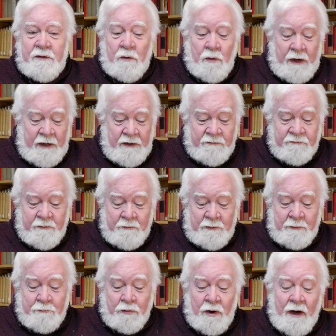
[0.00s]
away from
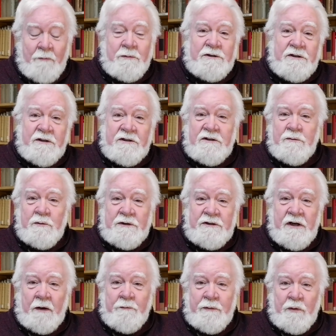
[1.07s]
the promises which
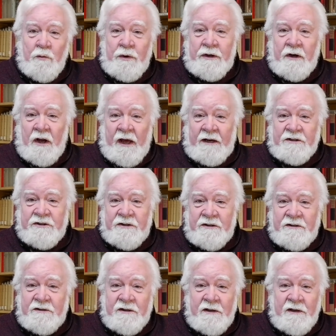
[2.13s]
helped them win
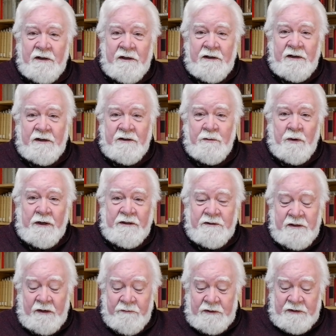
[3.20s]
elections in
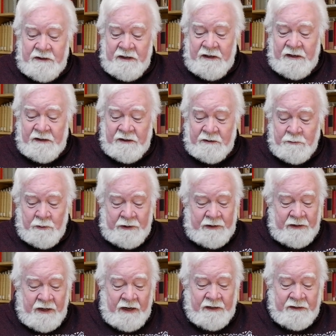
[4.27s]
2017 and
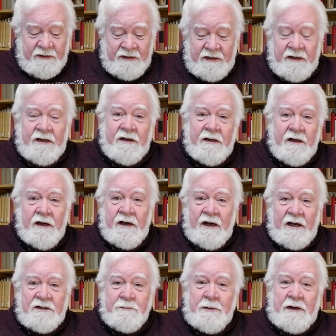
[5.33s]
2019
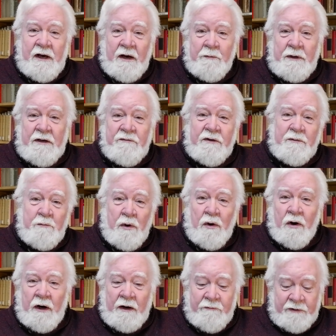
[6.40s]
has become even
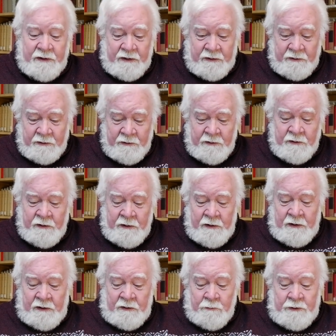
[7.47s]
more evident.
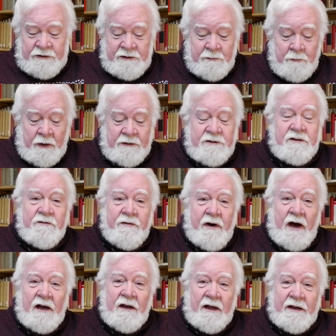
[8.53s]
Recent months have
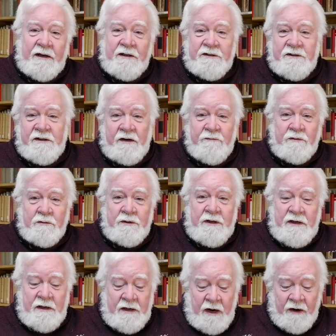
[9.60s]
highlighted several
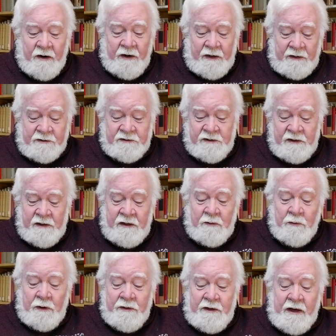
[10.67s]
key areas
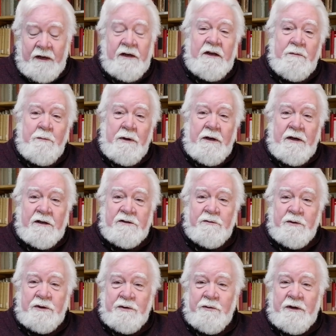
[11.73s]
where the NDP has
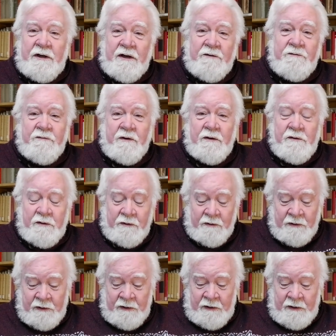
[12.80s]
retreated further